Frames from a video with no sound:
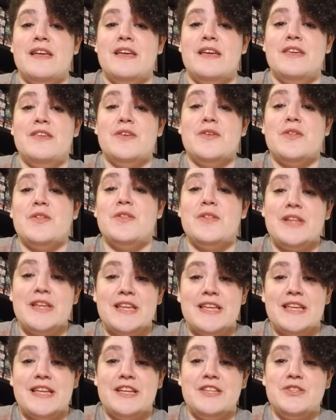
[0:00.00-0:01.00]
you'll
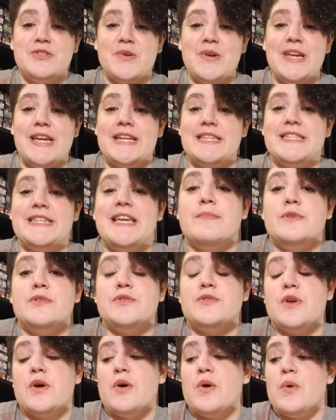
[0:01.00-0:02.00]
enjoy it.
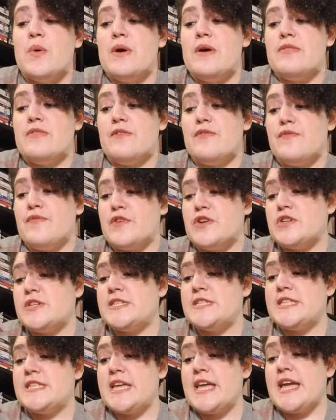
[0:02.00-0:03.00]
So, the
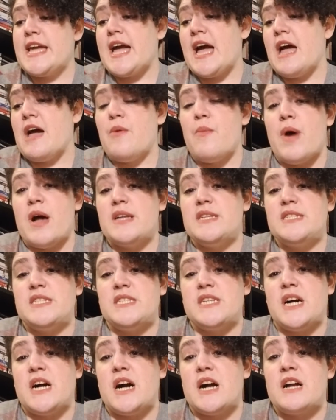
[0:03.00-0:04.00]
first thing I wanted to
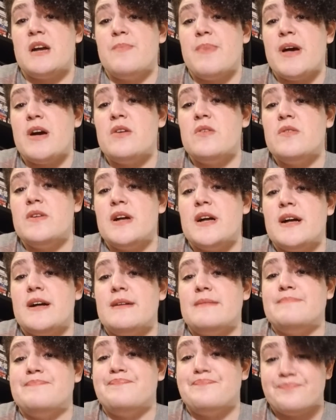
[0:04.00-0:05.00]
talk
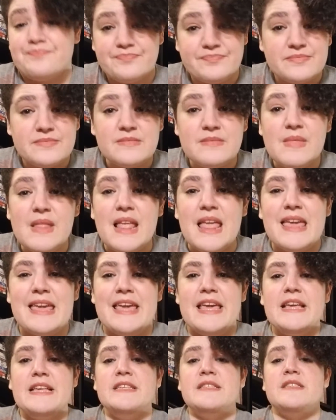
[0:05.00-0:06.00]
about
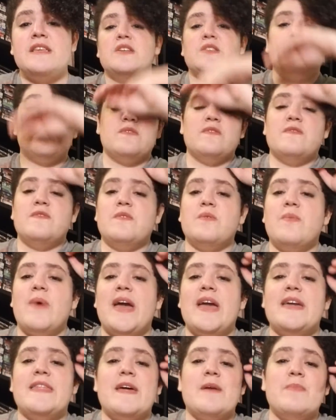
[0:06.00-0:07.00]
is sort of the
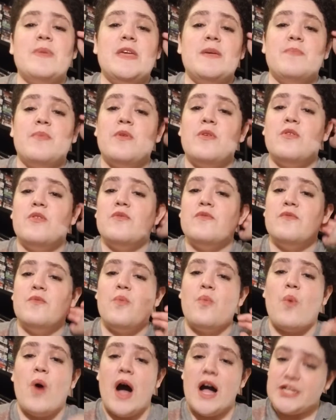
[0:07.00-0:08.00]
way that people
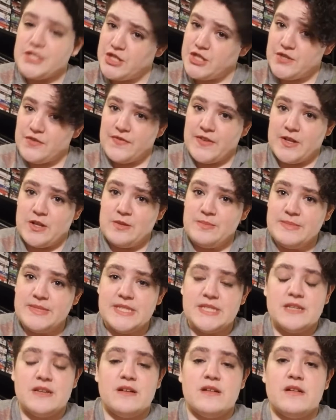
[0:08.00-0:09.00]
watch
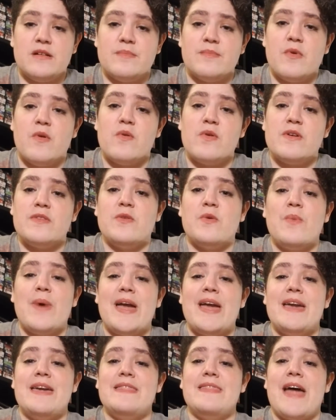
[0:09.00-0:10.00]
films or the
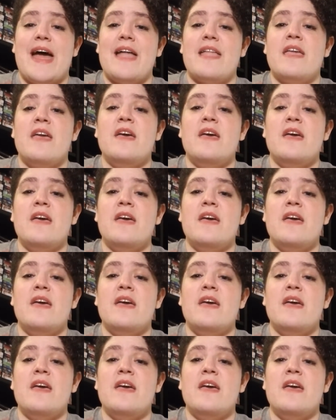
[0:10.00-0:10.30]
way that